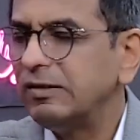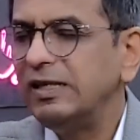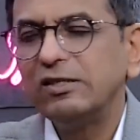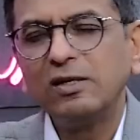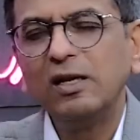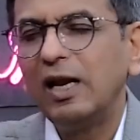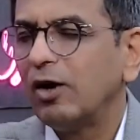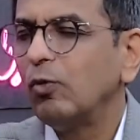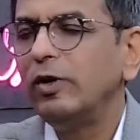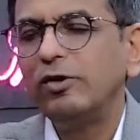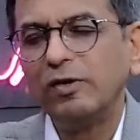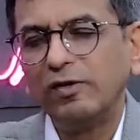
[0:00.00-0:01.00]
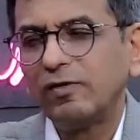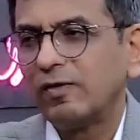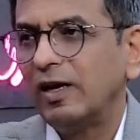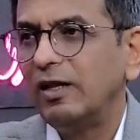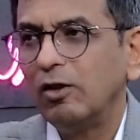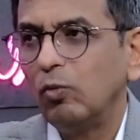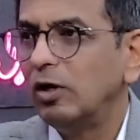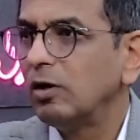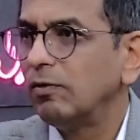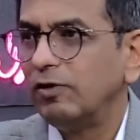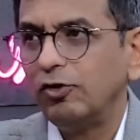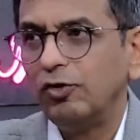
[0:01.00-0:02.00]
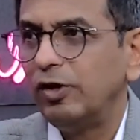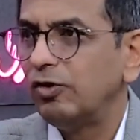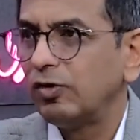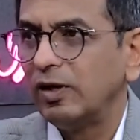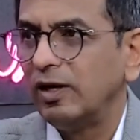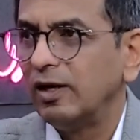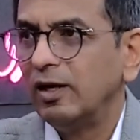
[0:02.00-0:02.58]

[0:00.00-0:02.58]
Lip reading: regional languages in the work of the judiciary.